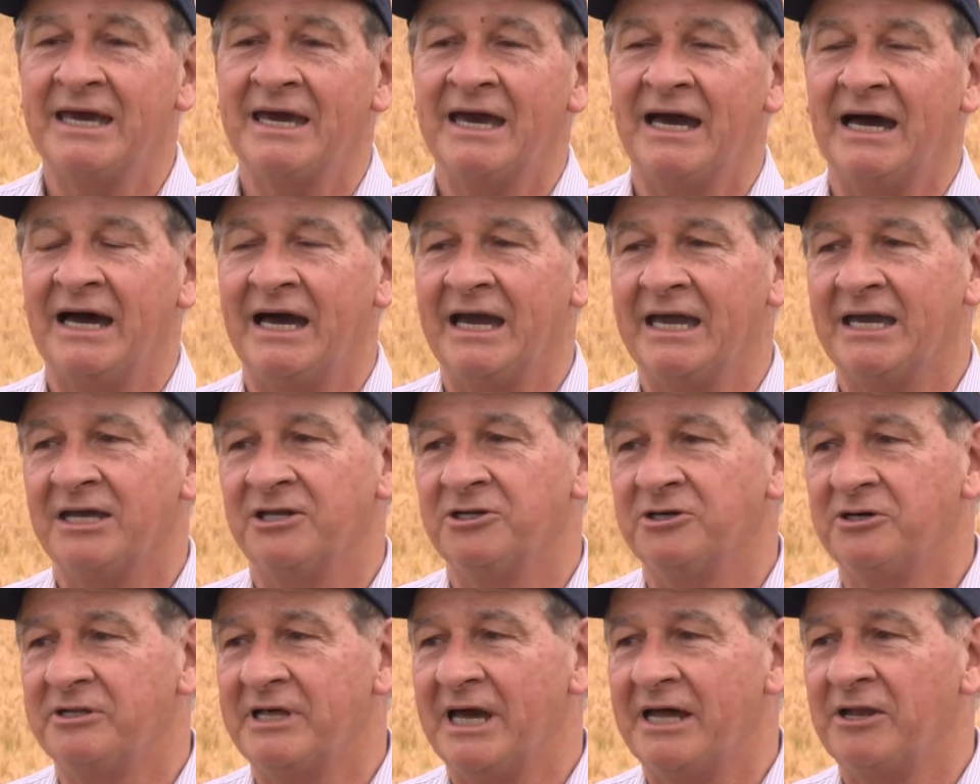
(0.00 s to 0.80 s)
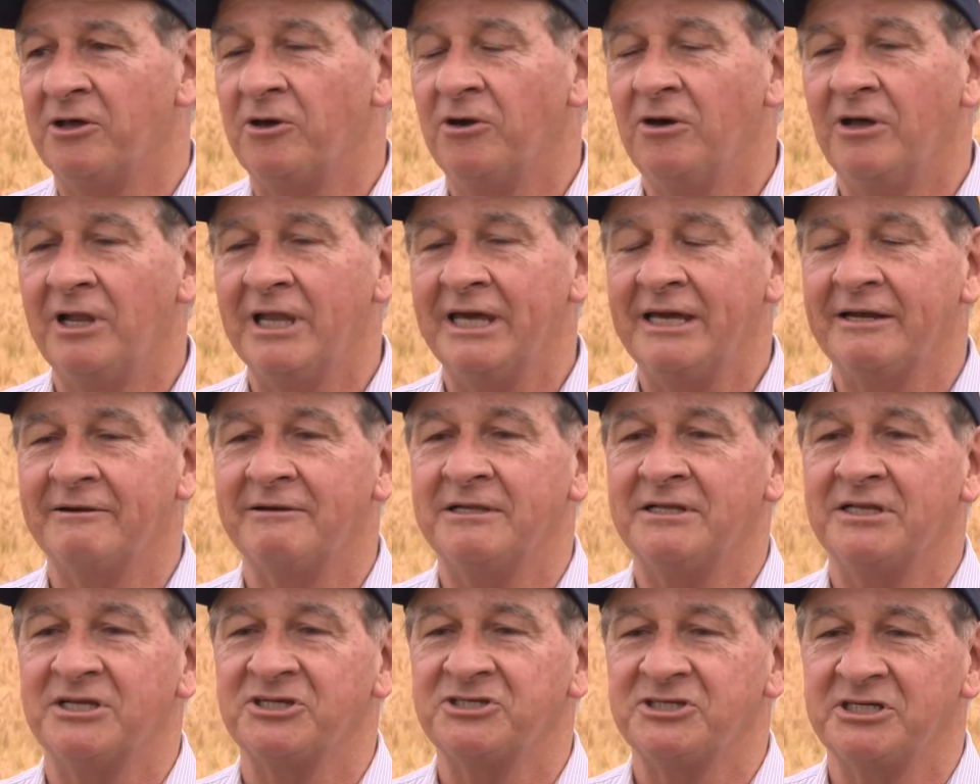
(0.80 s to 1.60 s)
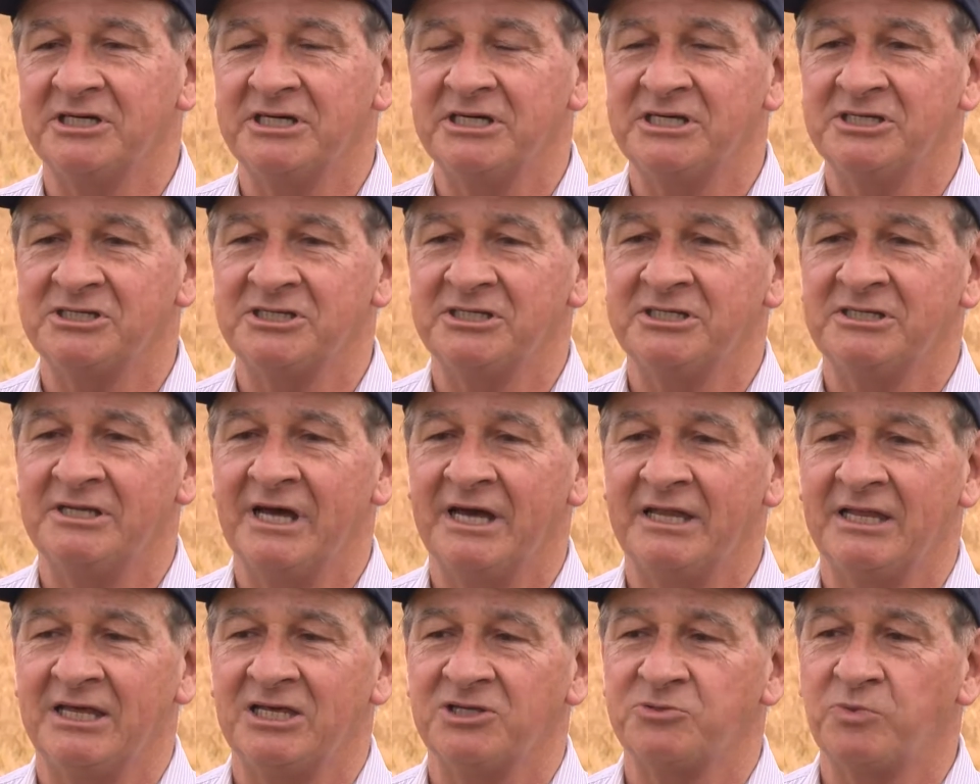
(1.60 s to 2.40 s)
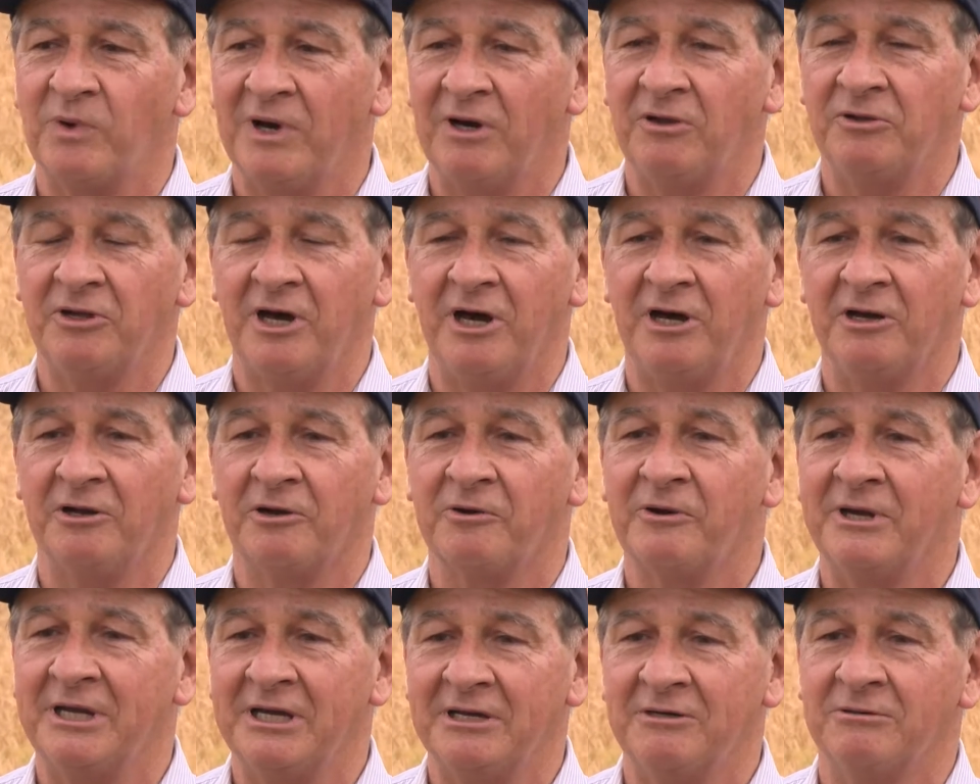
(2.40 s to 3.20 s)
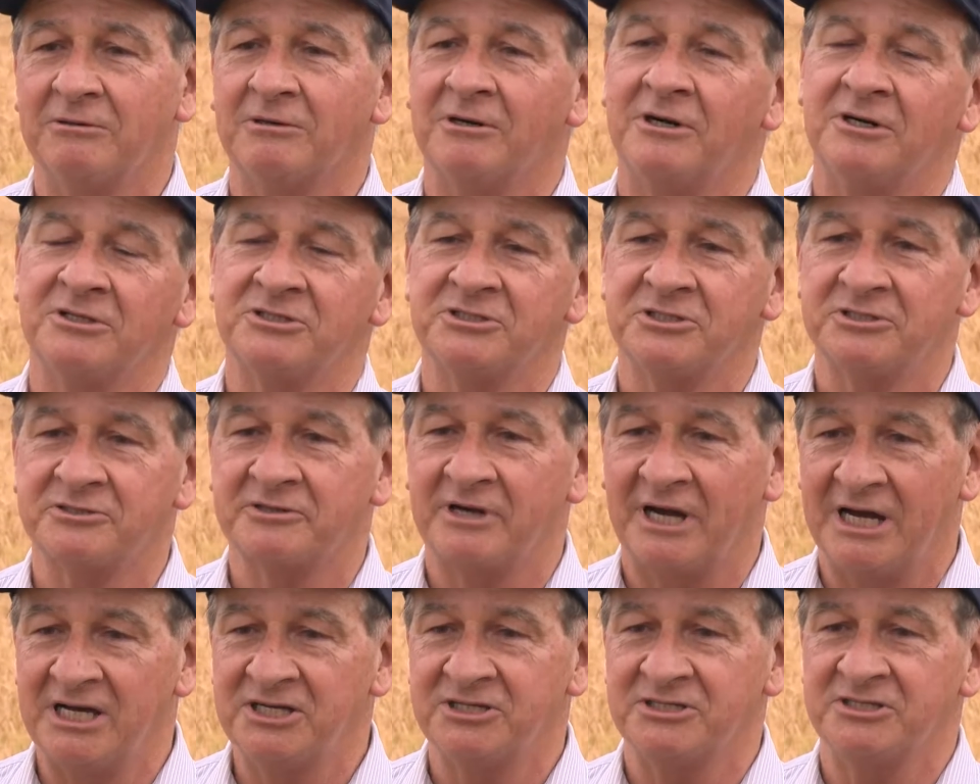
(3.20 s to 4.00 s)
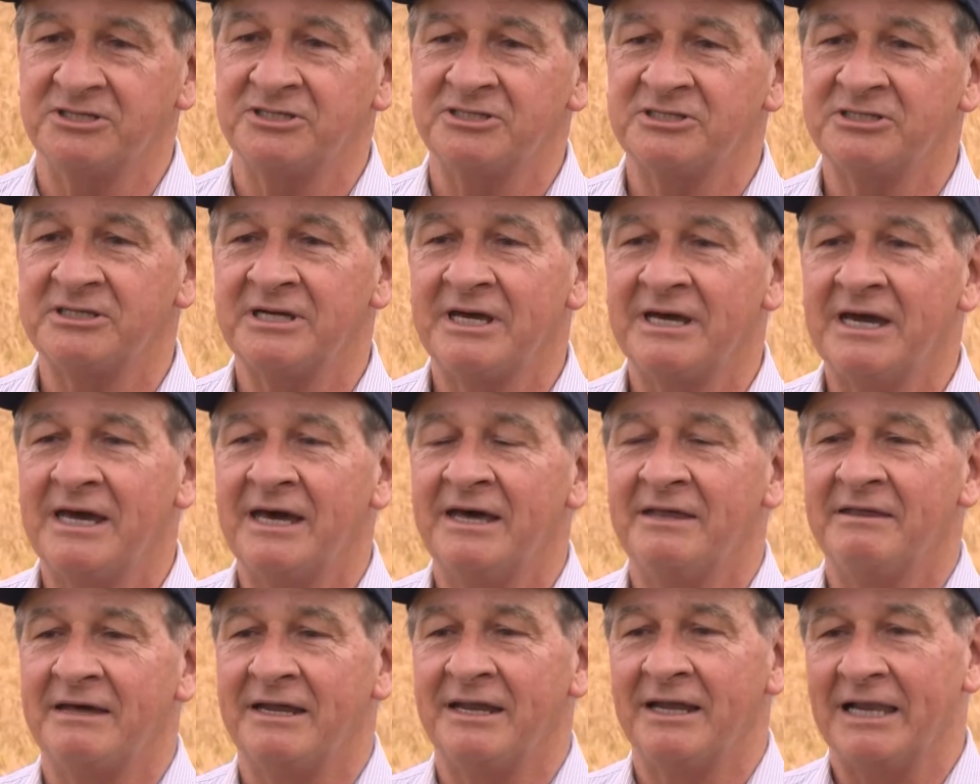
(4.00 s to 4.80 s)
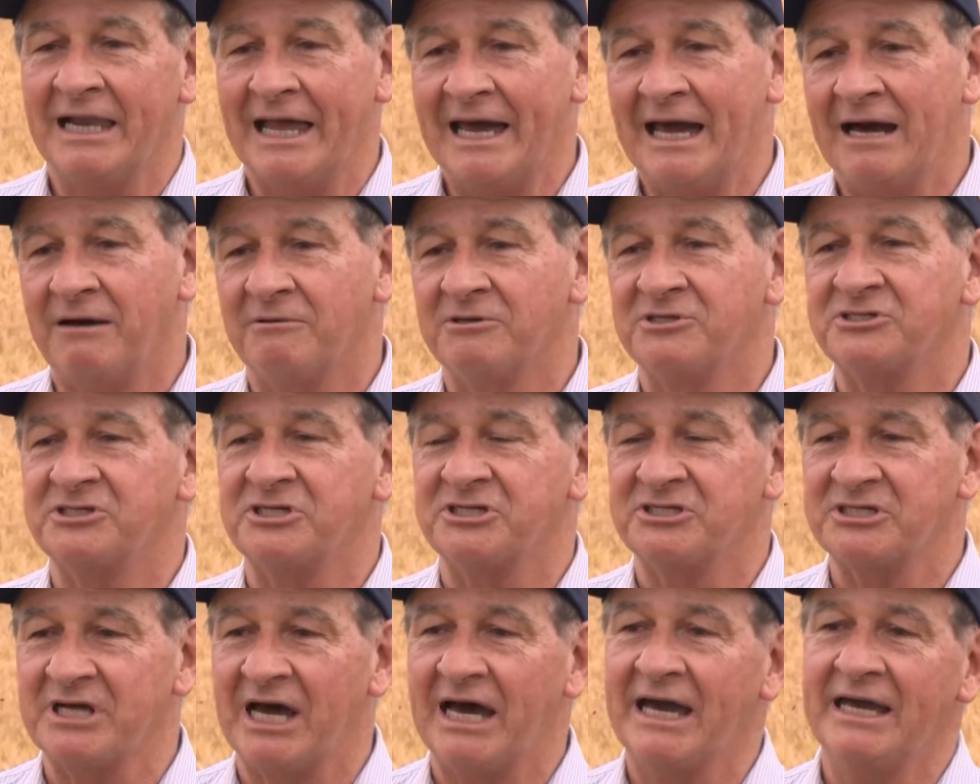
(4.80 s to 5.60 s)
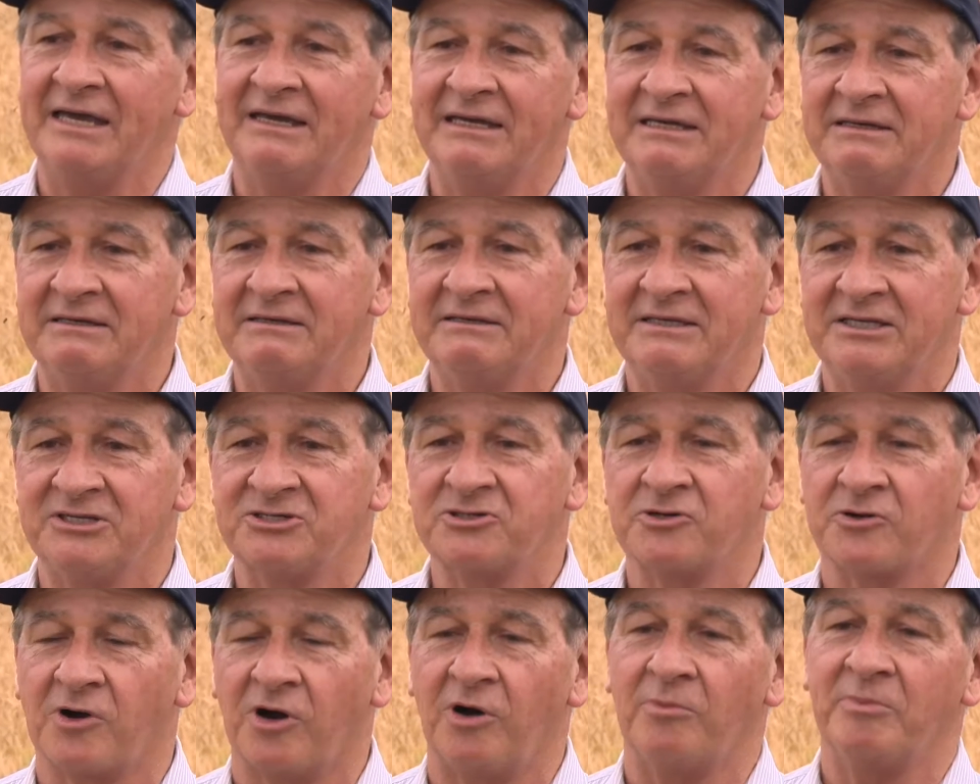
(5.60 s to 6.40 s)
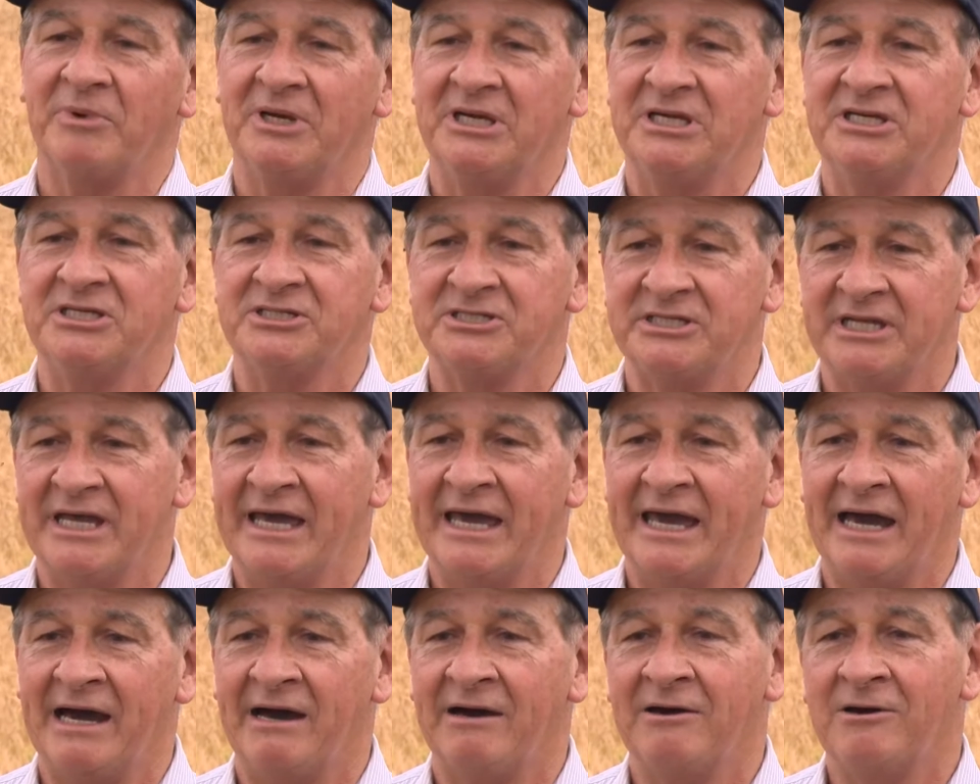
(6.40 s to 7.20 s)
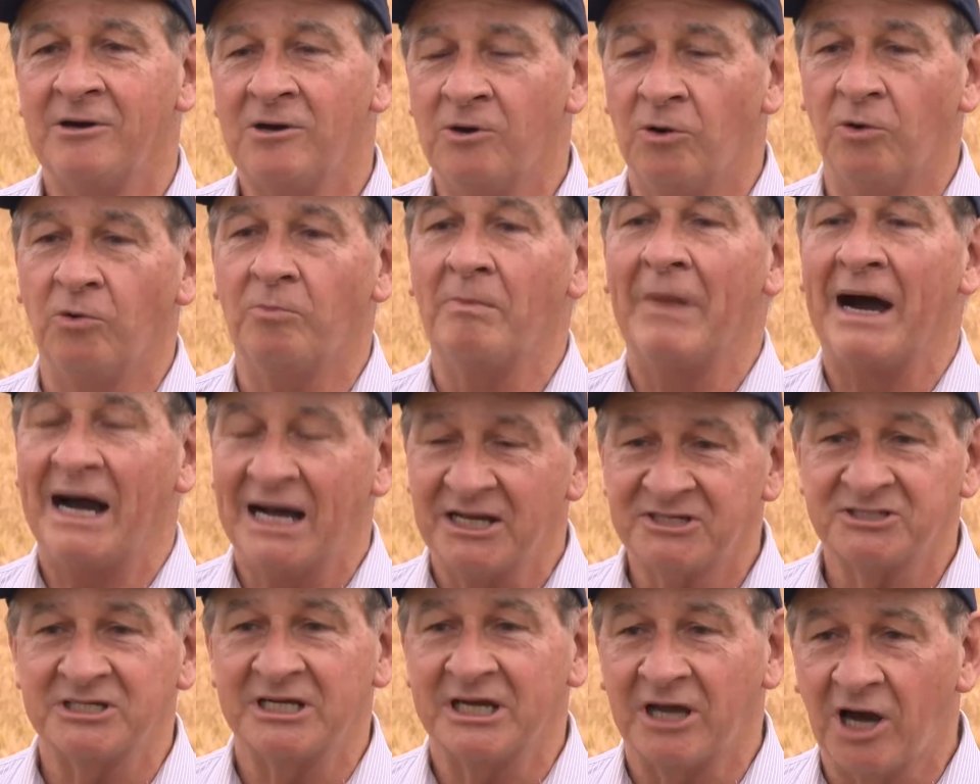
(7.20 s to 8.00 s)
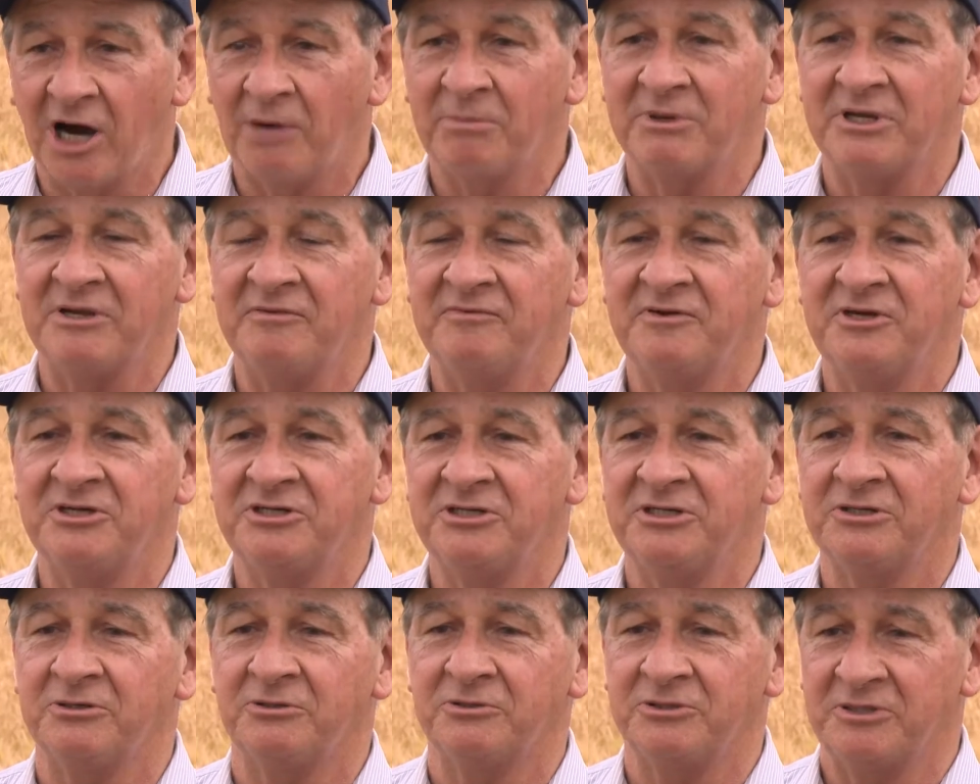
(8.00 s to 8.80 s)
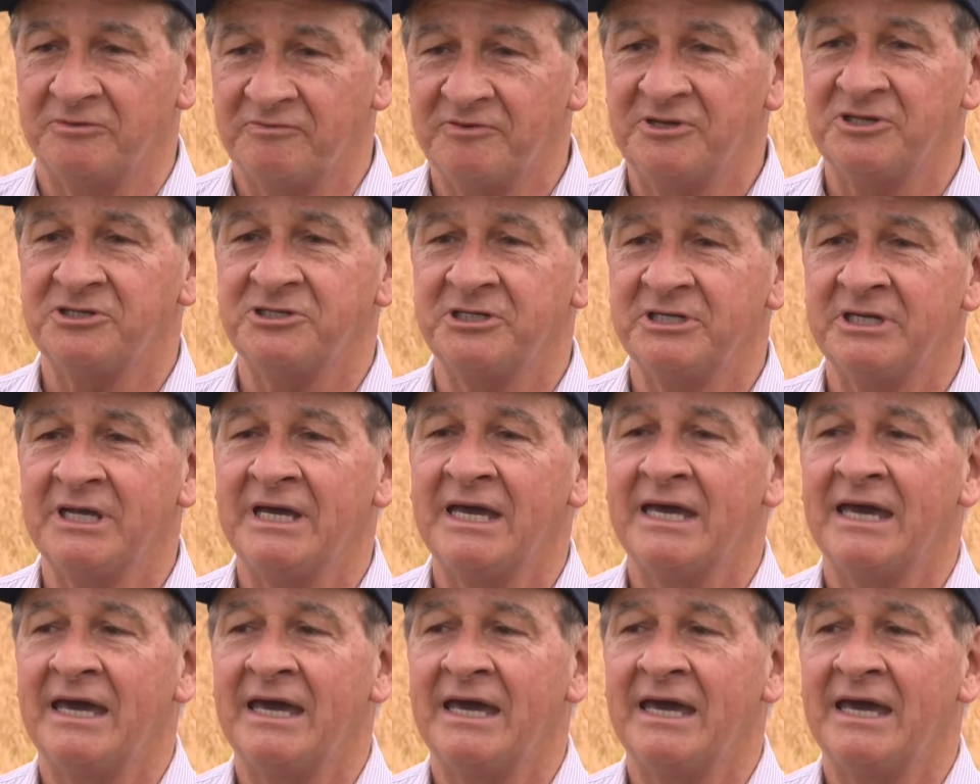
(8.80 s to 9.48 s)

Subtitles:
You can do that earlier in the season, and there's well-known critical concentrations that allow us to say this crop is now or marginally copper deficient or deficient,